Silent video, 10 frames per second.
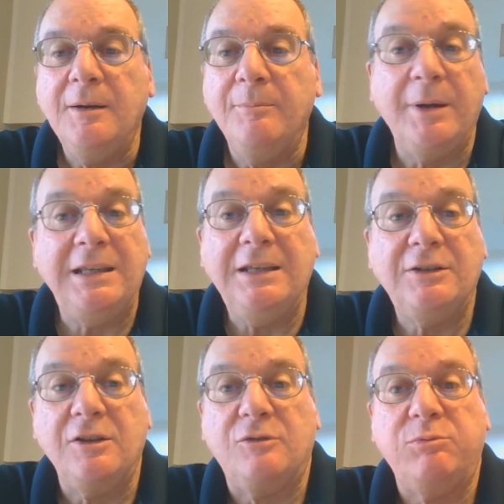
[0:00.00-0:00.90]
but he
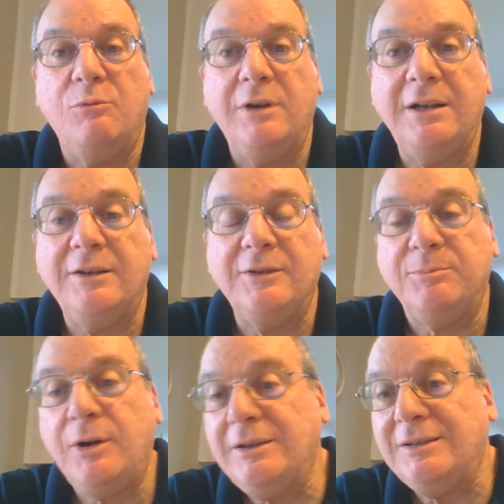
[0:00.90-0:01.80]
isn't sworn in as
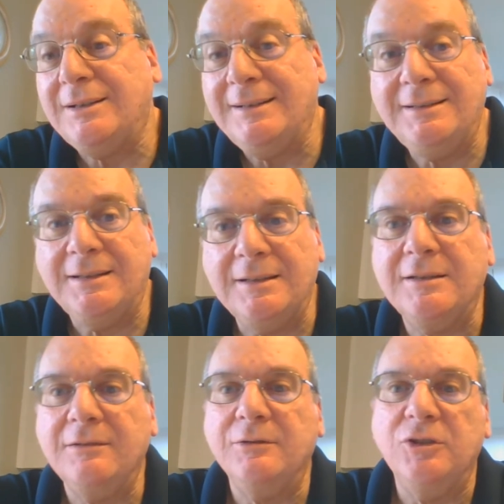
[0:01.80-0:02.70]
president
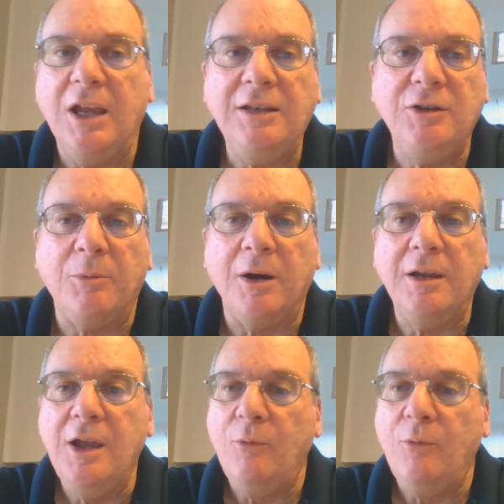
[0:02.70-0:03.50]
until January.